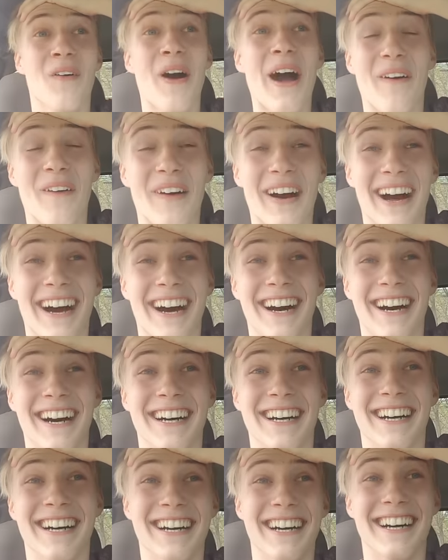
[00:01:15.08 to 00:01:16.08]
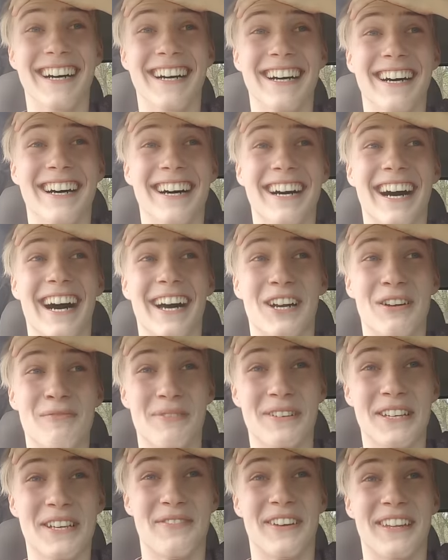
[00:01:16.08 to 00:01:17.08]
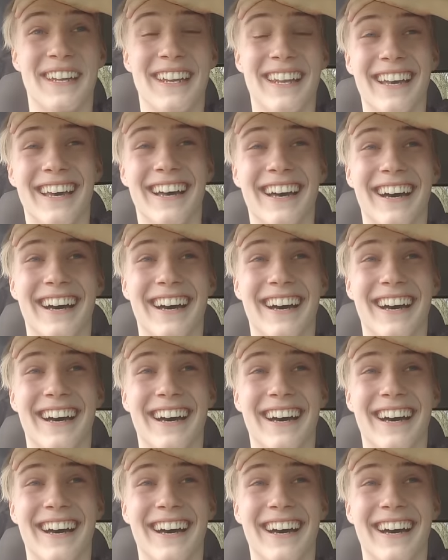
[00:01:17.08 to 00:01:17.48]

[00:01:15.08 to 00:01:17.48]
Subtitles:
Wow, I don't believe it.